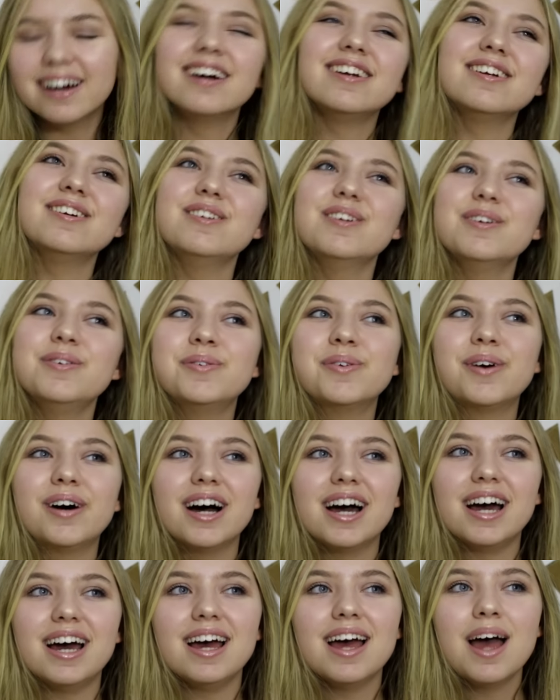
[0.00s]
I don't know
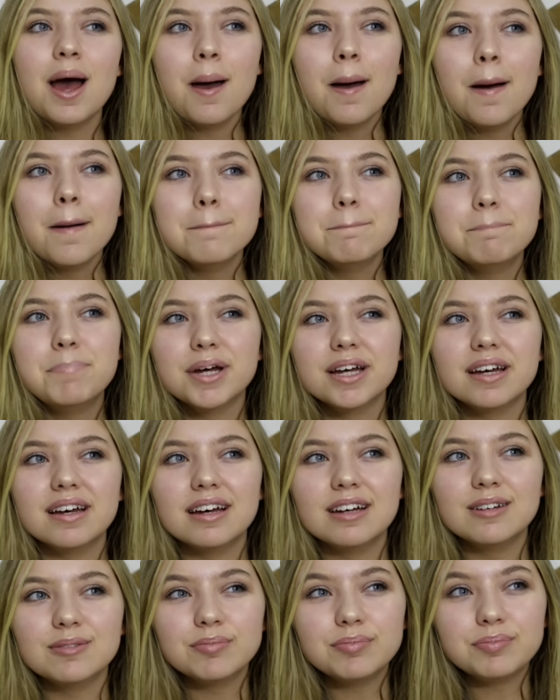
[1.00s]
why,
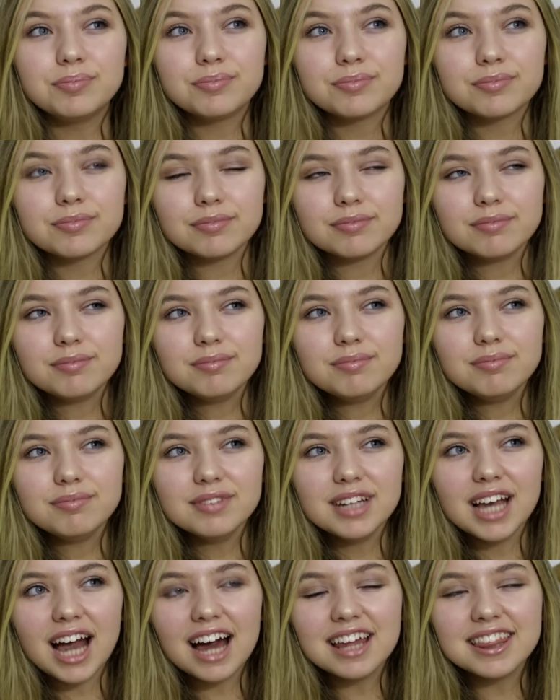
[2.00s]
but
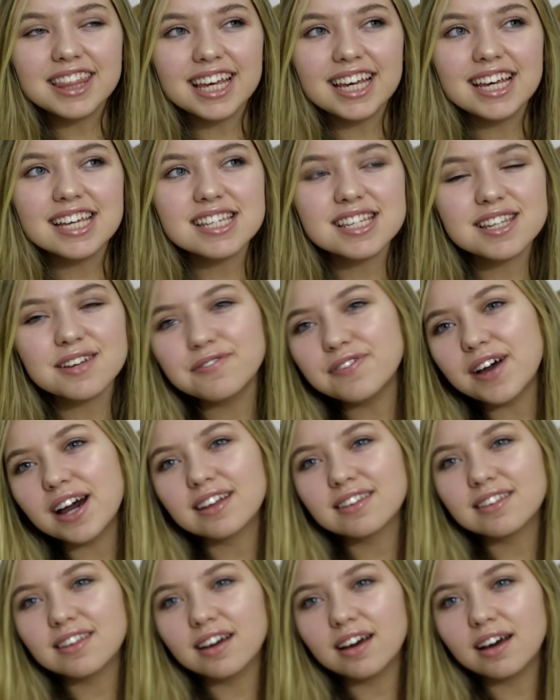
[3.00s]
I think it's the
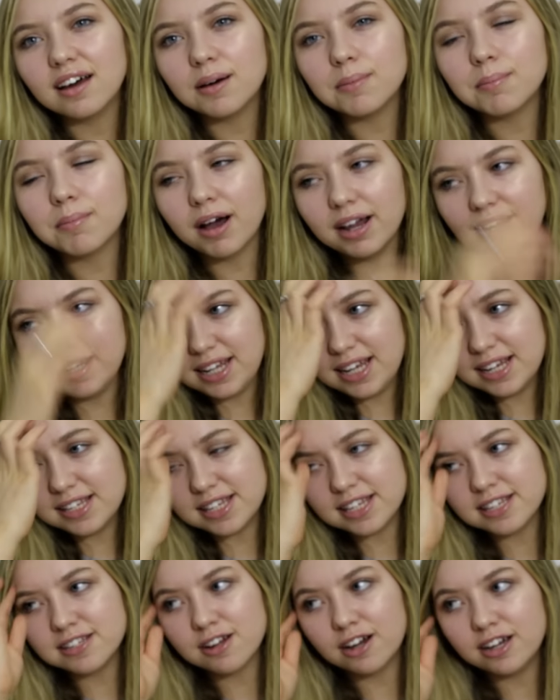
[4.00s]
fact that my
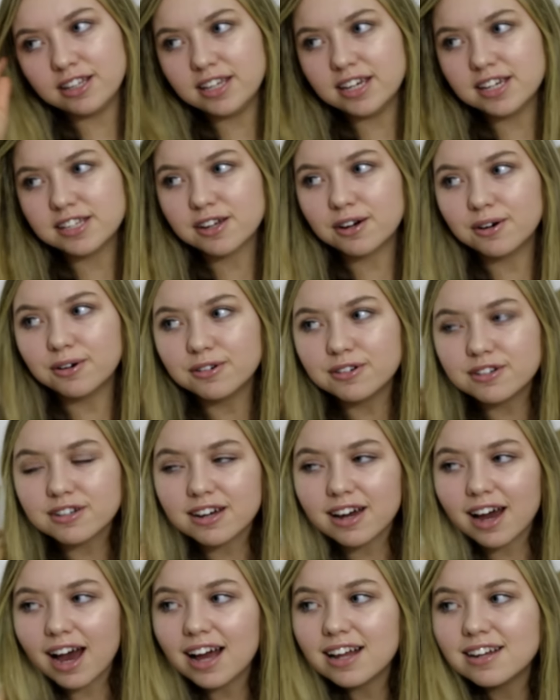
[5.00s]
niece is 9 years old
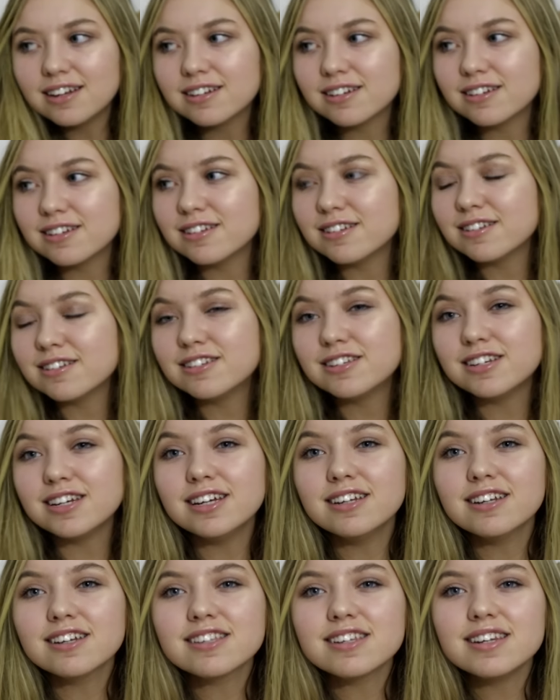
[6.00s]
and
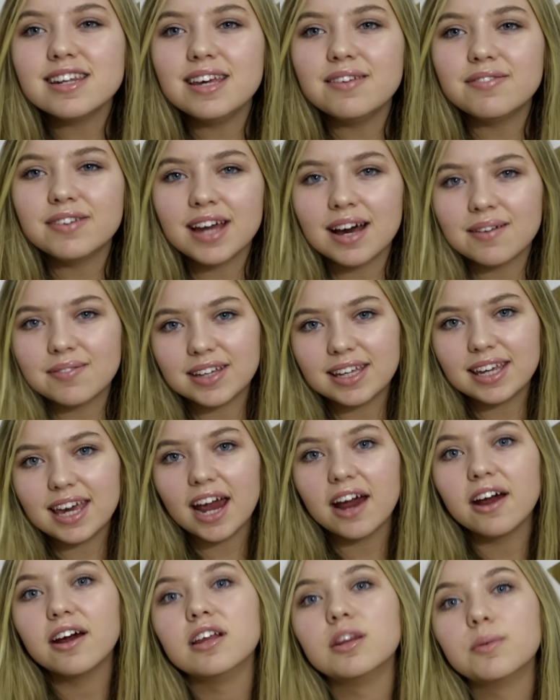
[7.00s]
she doesn't even have a
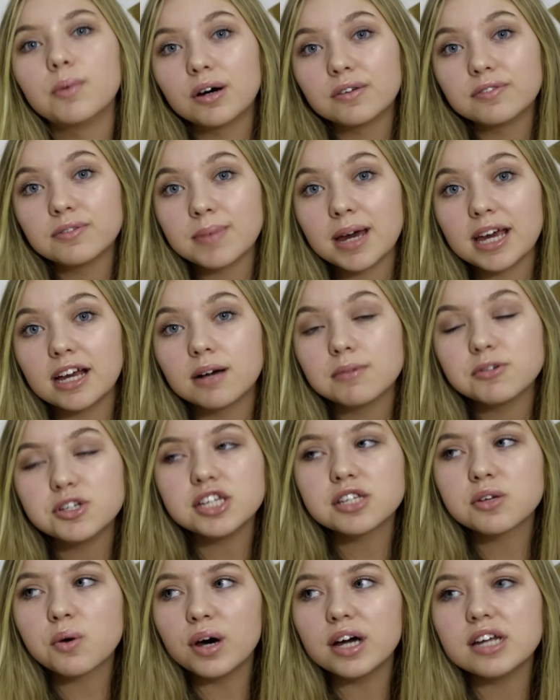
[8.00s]
care in the world for makeup.
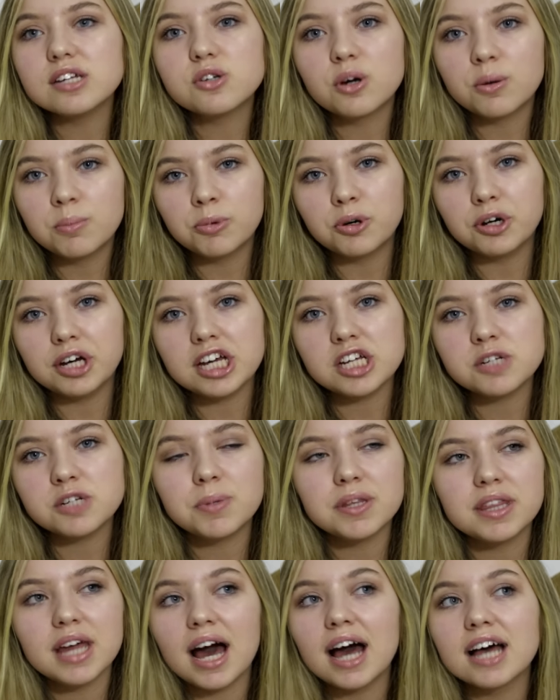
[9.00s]
She's quite tomboyish,
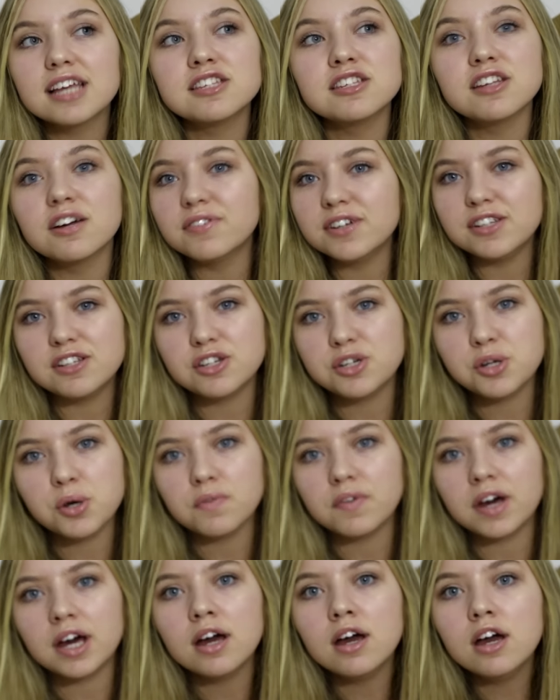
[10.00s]
but that has nothing to do
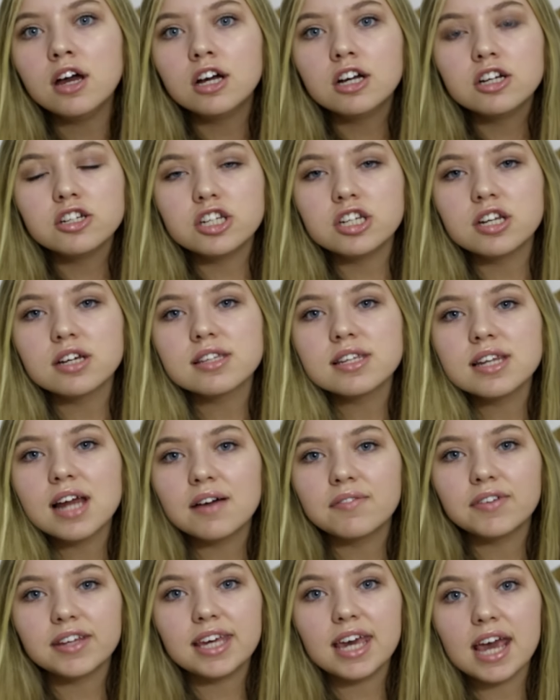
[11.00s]
with it. She doesn't
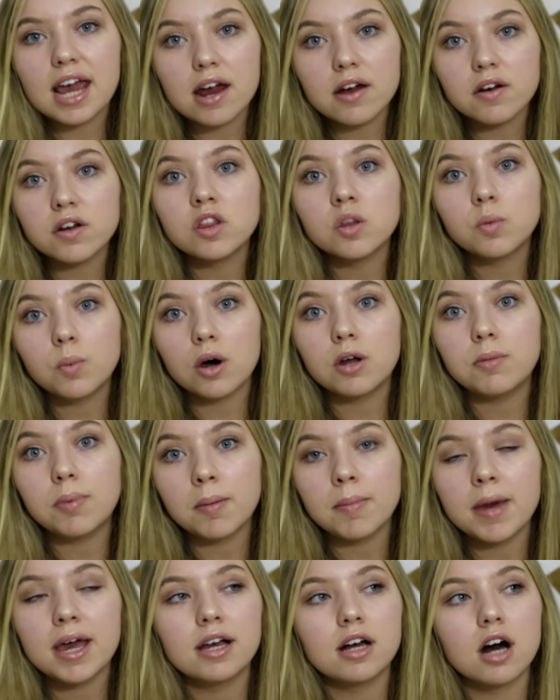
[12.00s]
have a care in the world
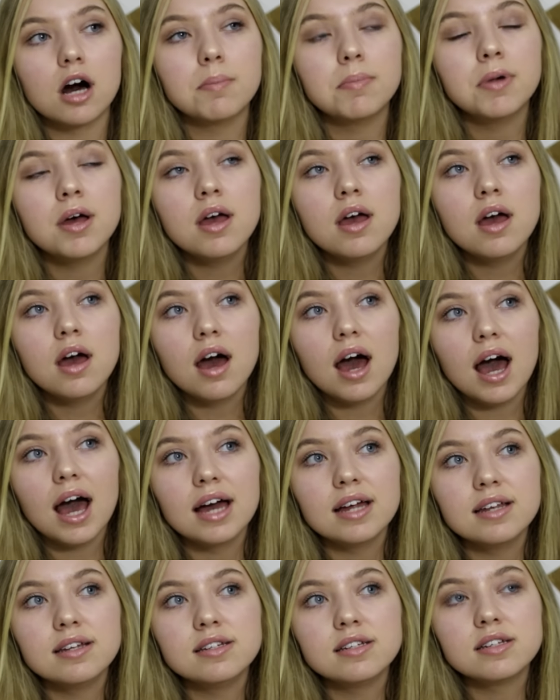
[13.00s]
about makeup,
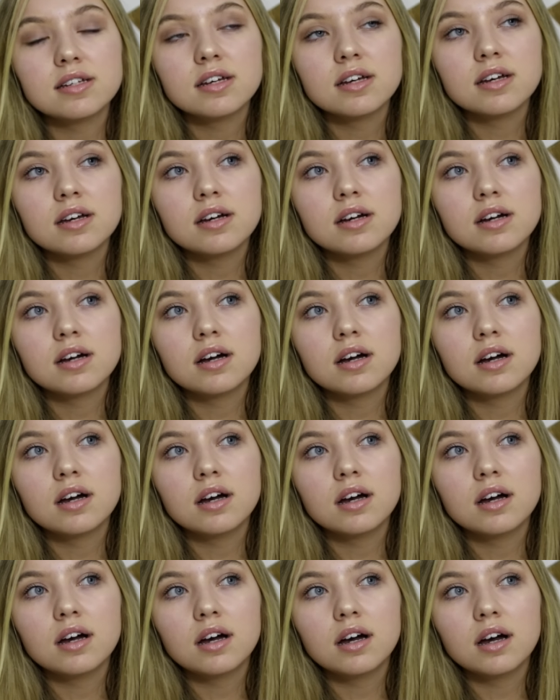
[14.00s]
and
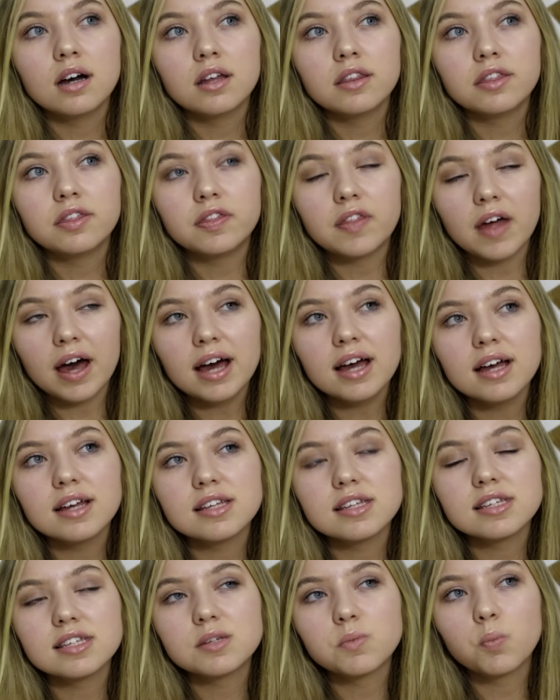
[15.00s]

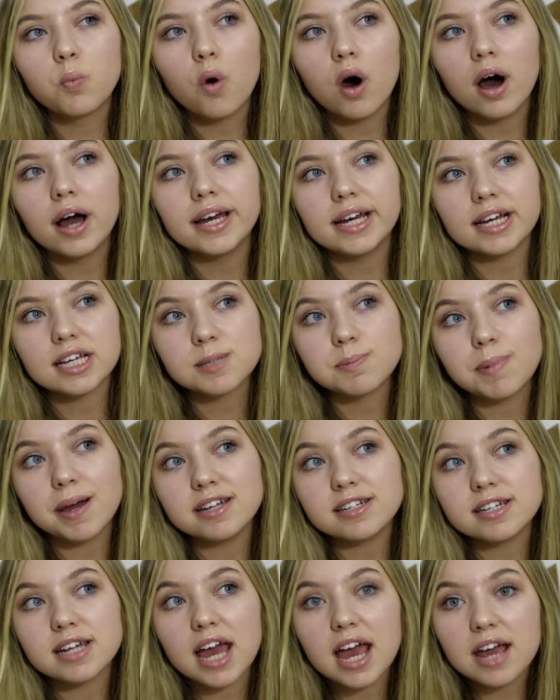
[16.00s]
that's what I
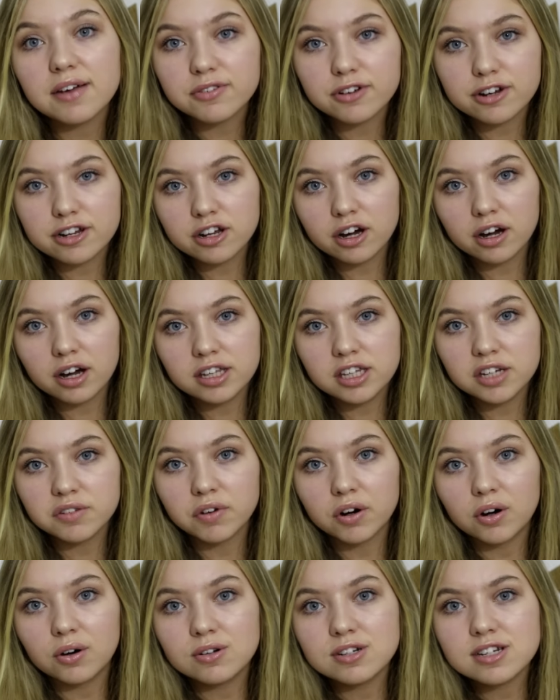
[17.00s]
expect every
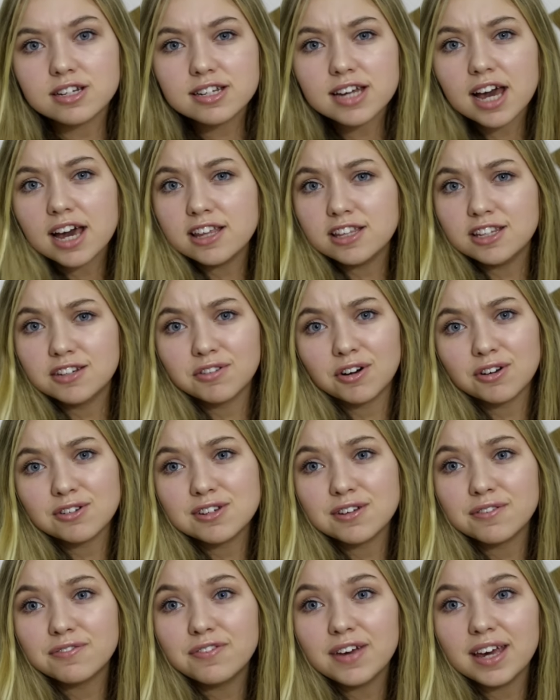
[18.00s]
9-year-old, 10-year-old
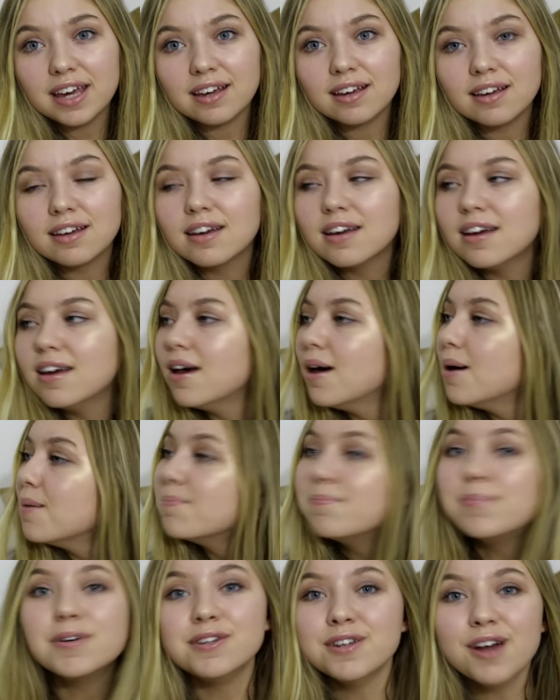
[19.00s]
to think.
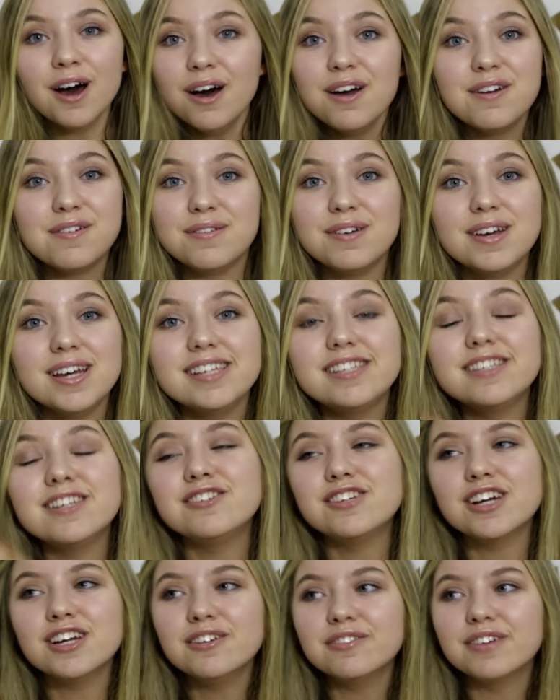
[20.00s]
But no, it's the
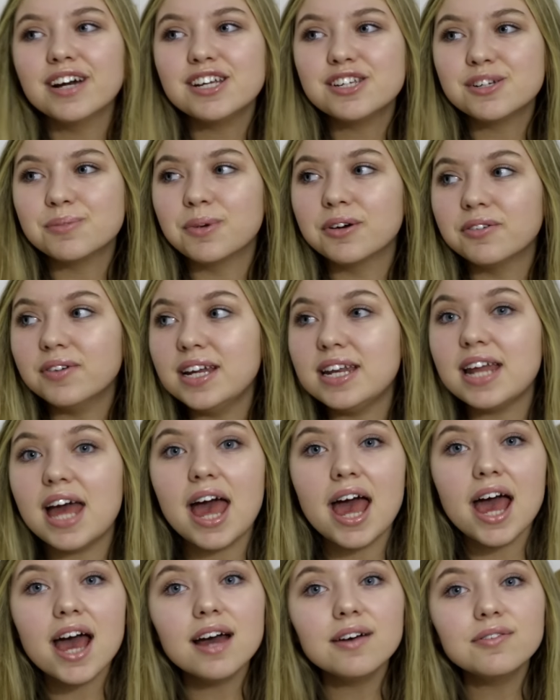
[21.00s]
generation we're in.
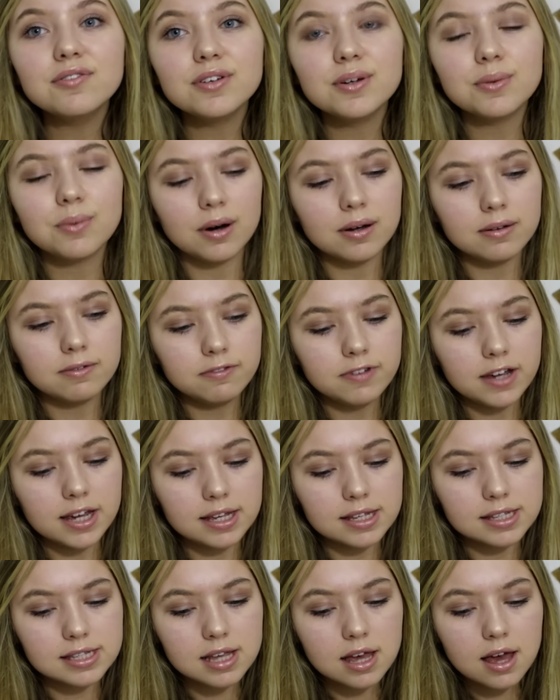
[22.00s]
Everyone
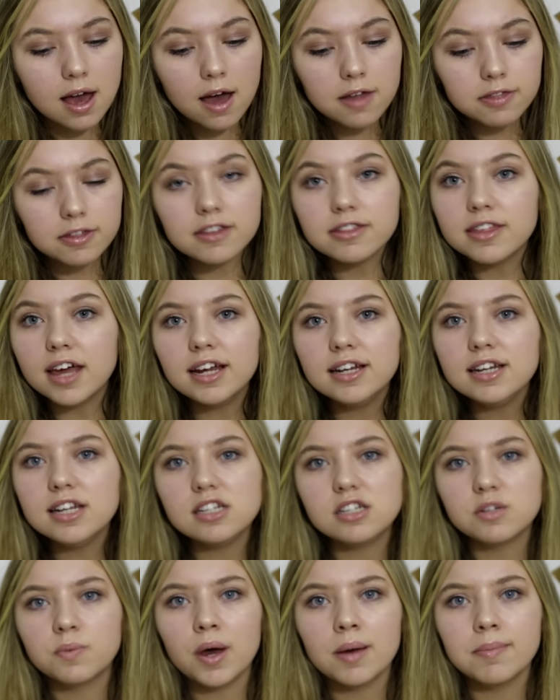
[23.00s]
thinks that they need
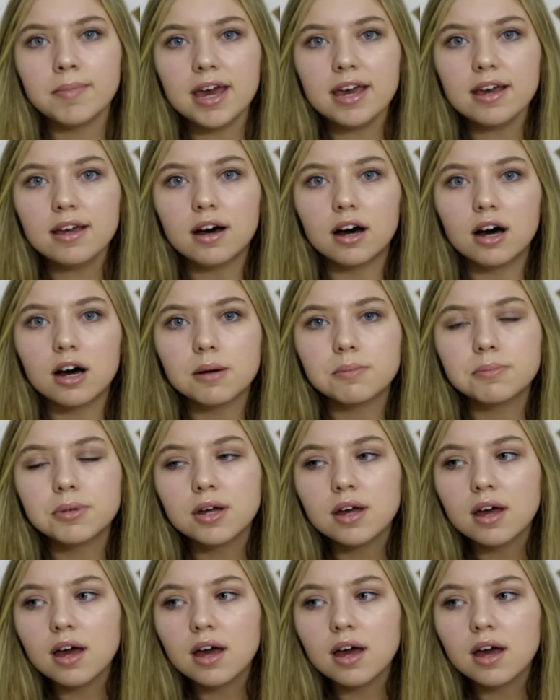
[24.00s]
to wear makeup.